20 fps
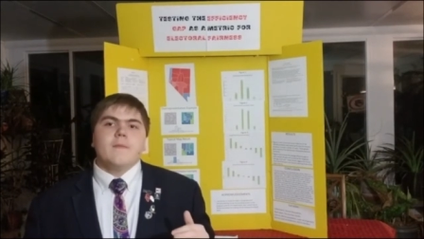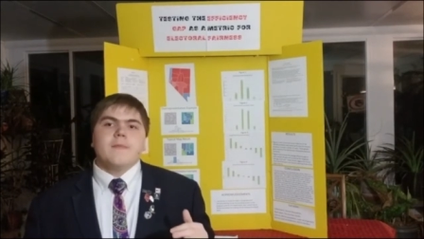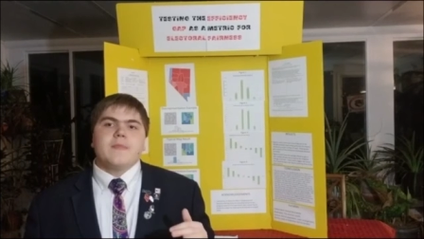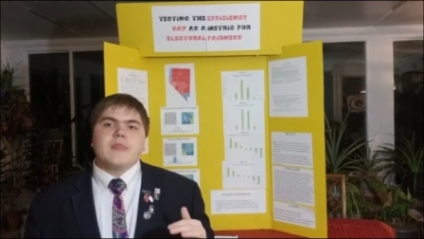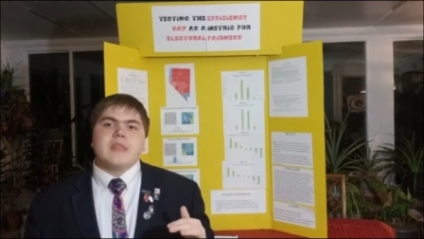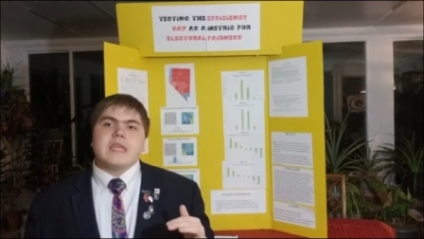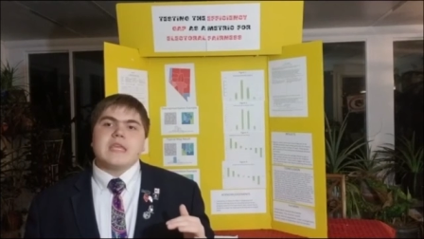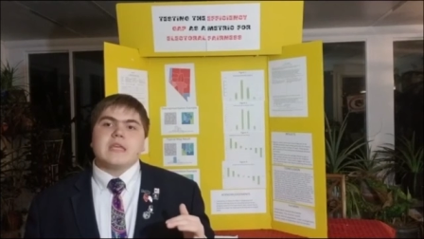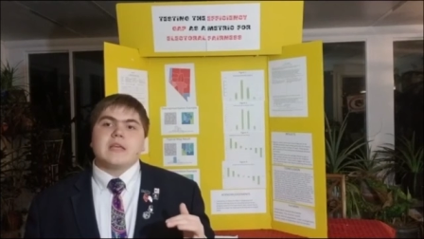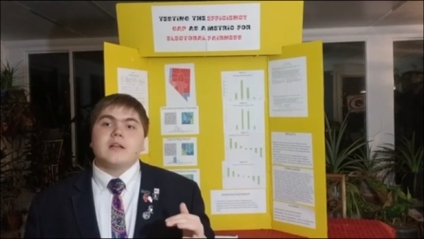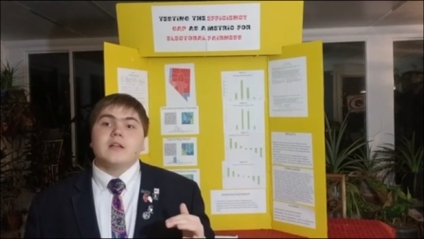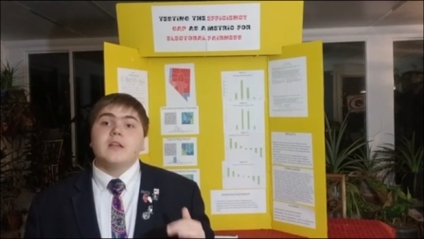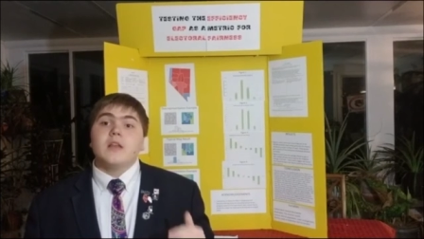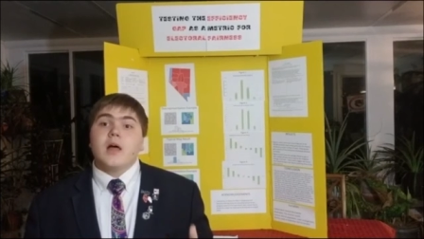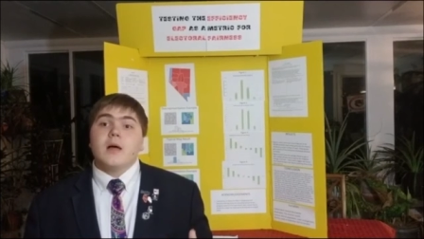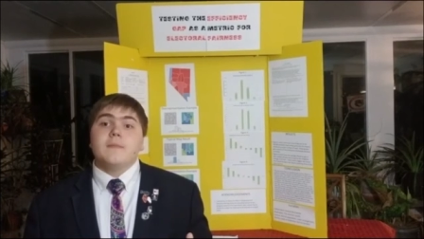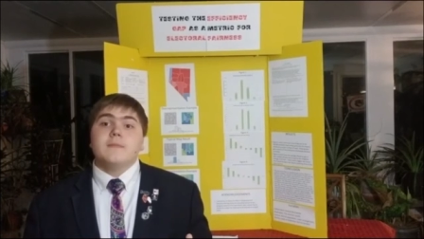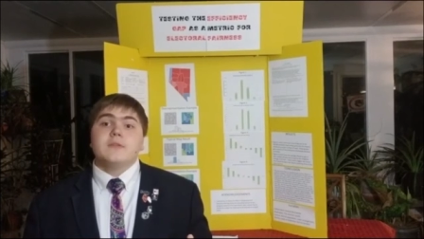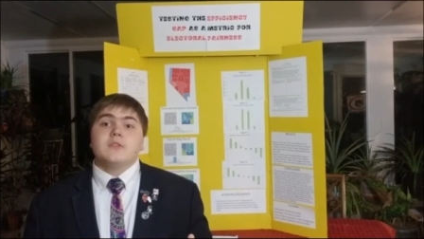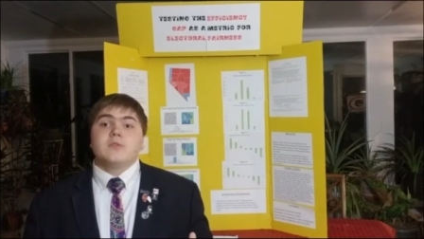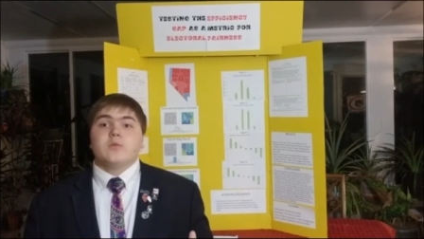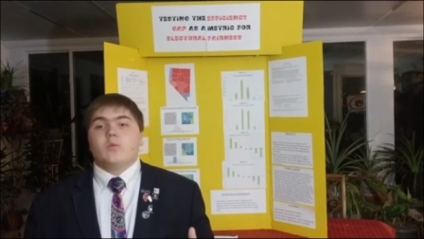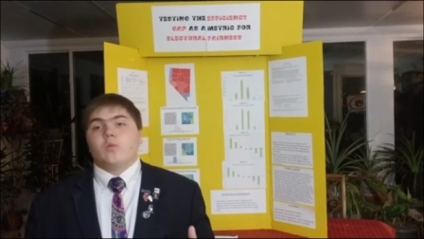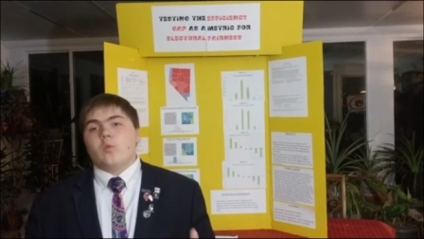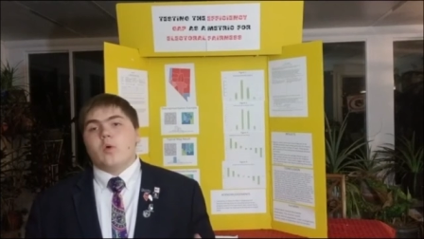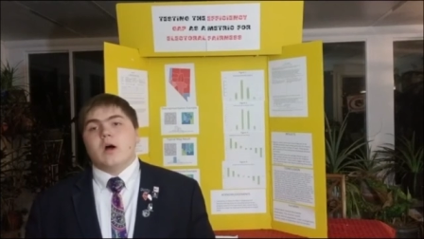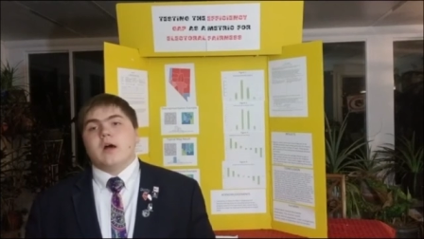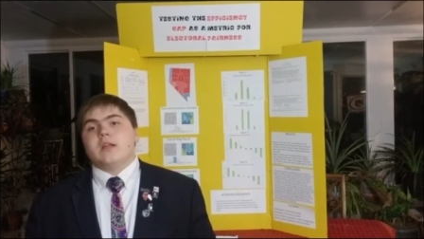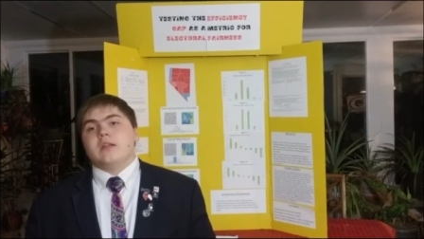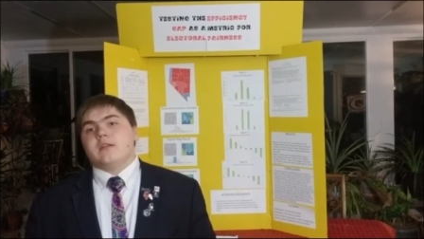the clubs
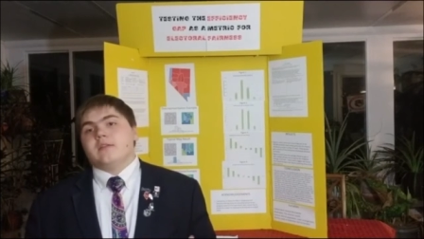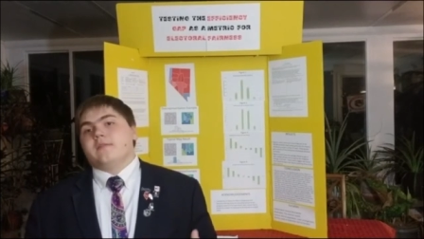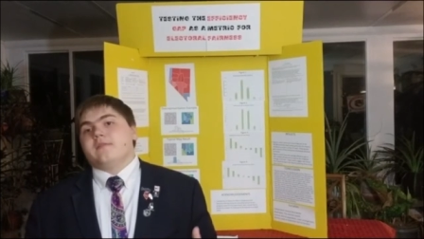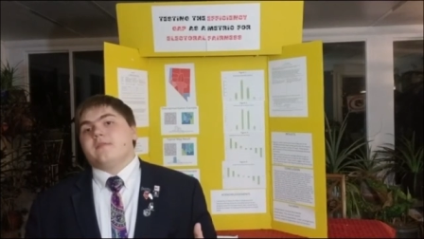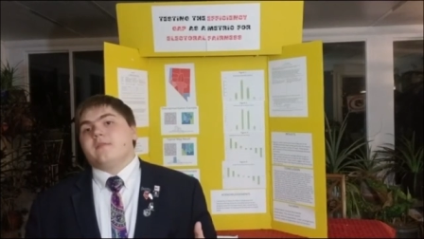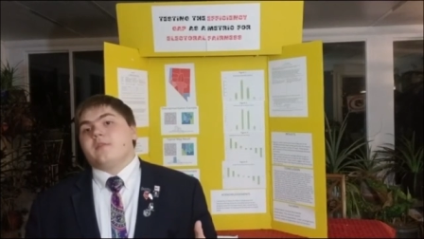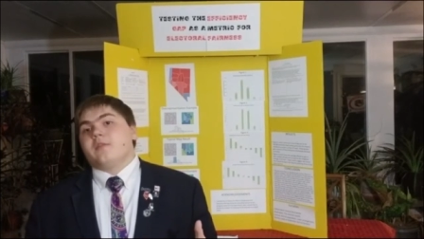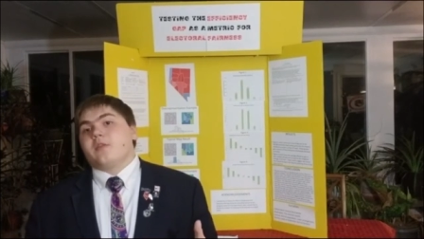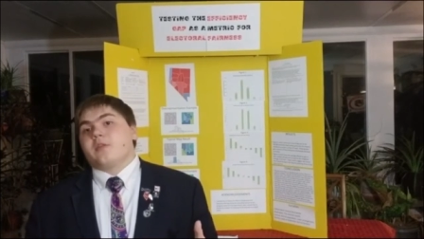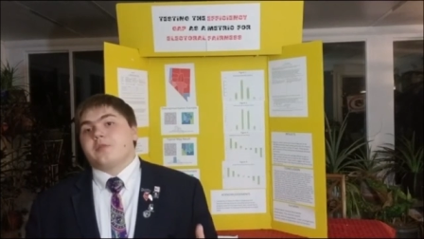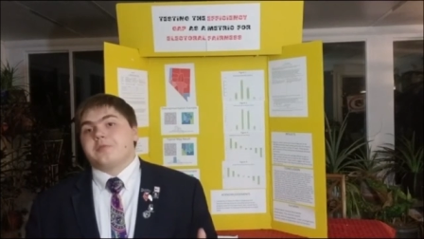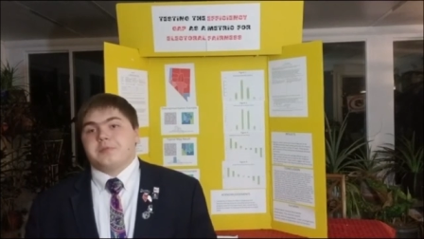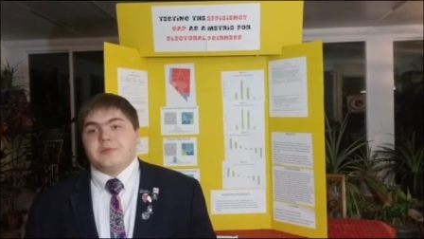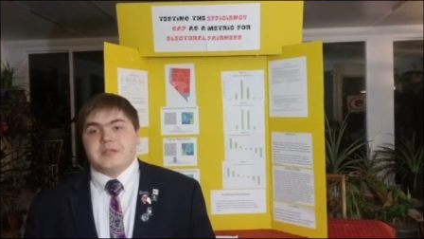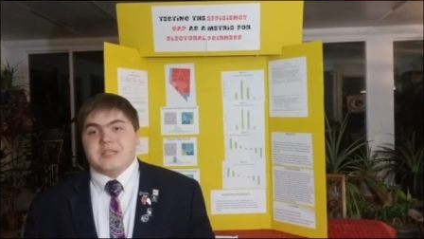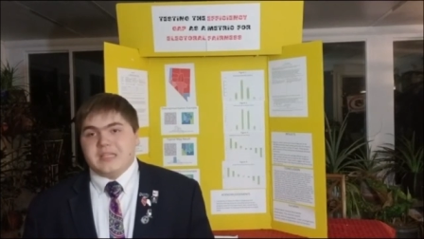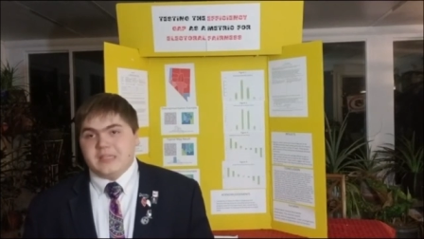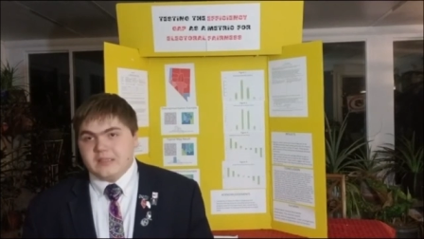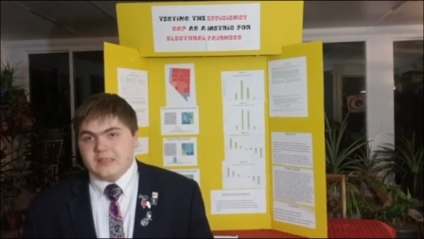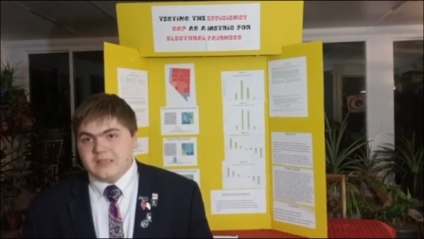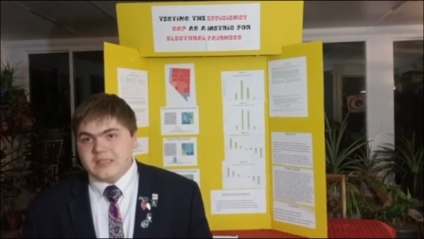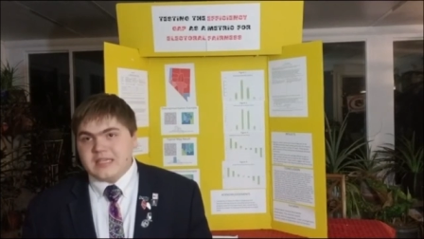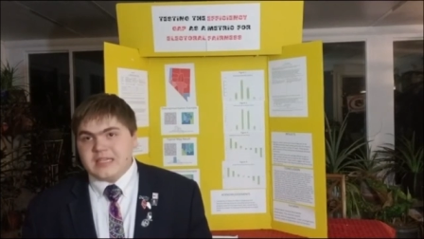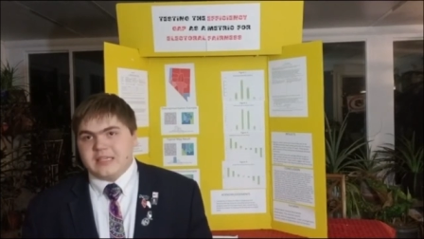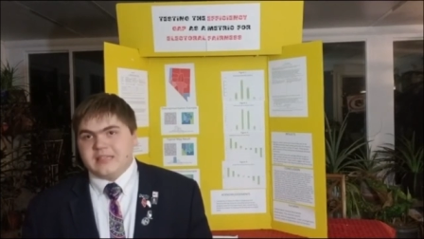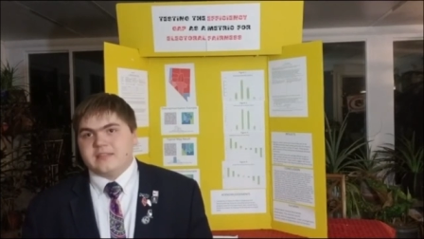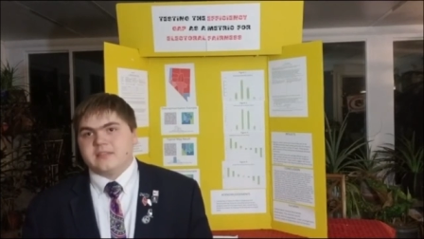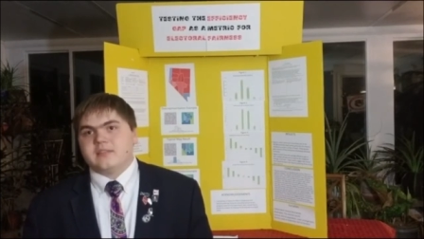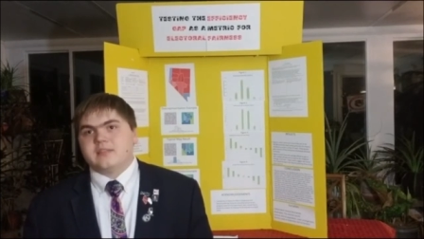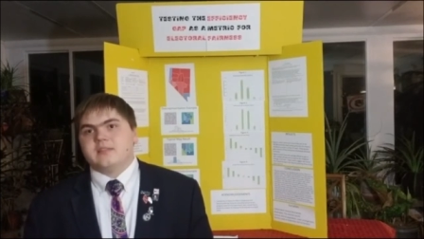won 3
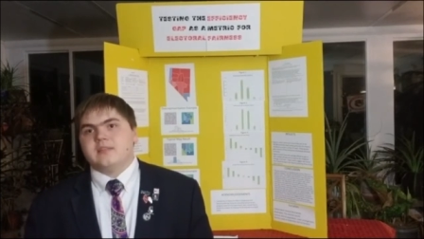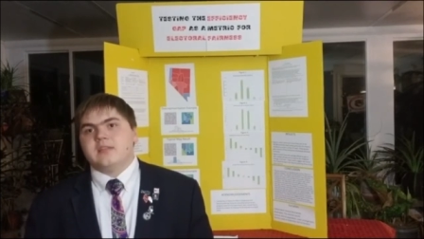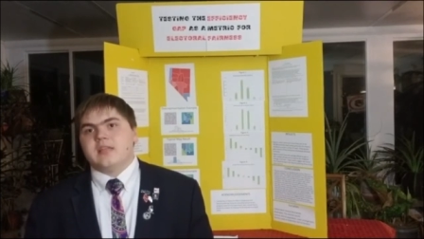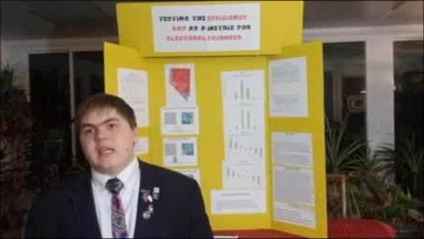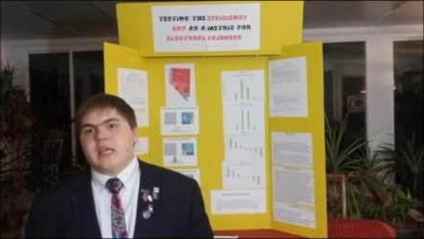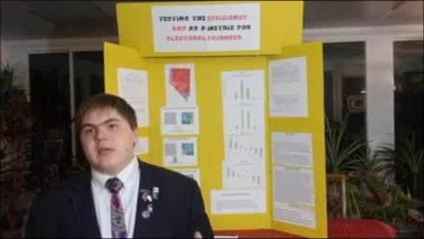seats,